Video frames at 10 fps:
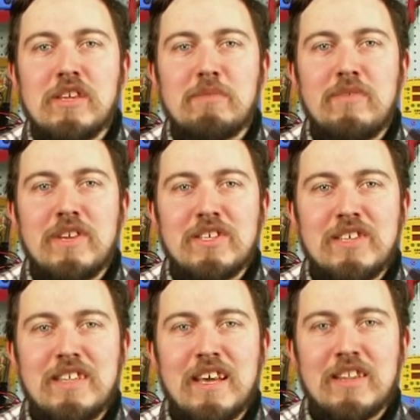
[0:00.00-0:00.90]

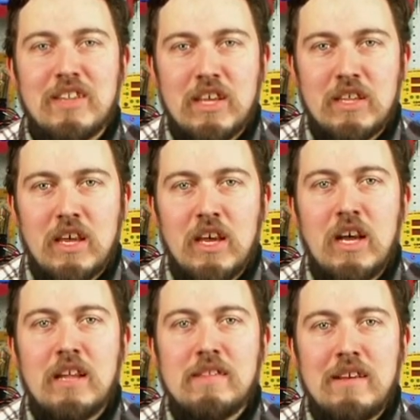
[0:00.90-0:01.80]
mechanical damage to the
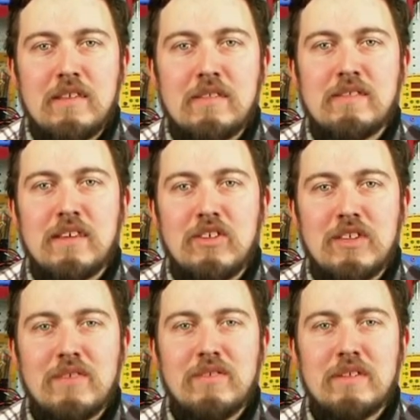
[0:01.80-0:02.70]
antenna,
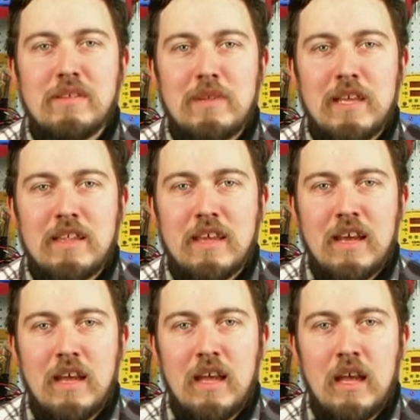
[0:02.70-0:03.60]
integrity of the
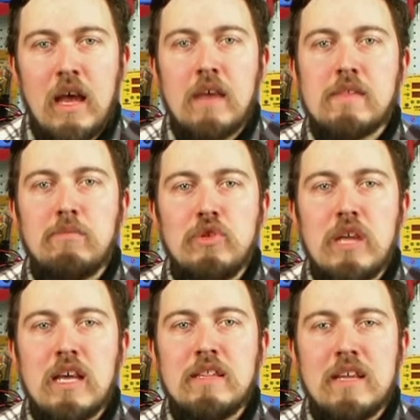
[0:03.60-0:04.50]
protecting ground.
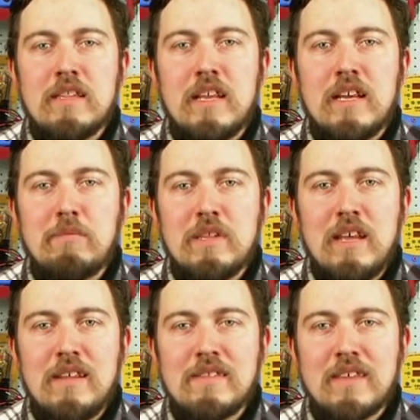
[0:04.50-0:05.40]
By following
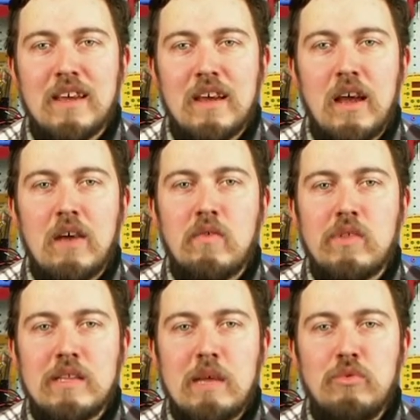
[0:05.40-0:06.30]
these
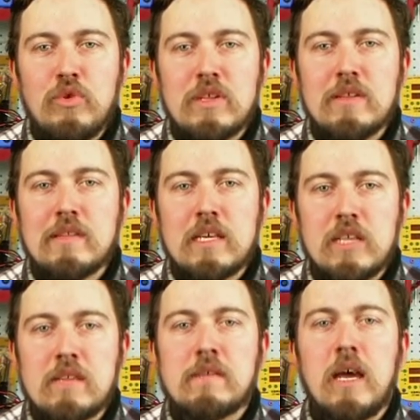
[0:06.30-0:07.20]
recommendations, you'll always
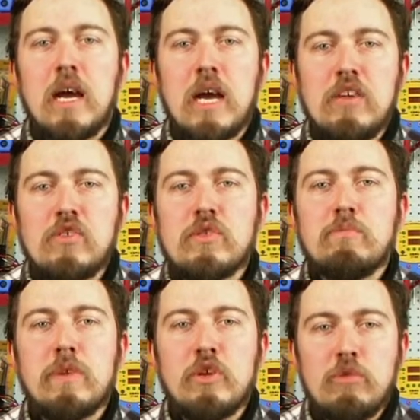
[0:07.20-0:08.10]
enjoy
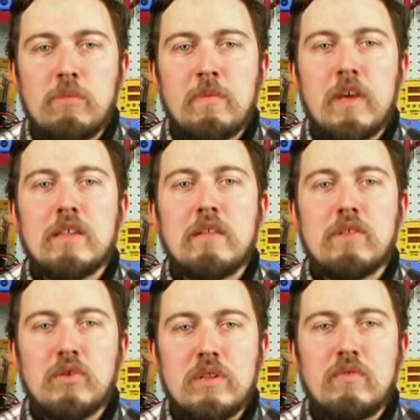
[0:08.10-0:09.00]
high-quality TV signal
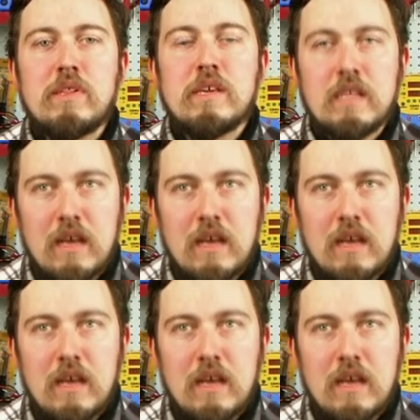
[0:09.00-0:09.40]
reception.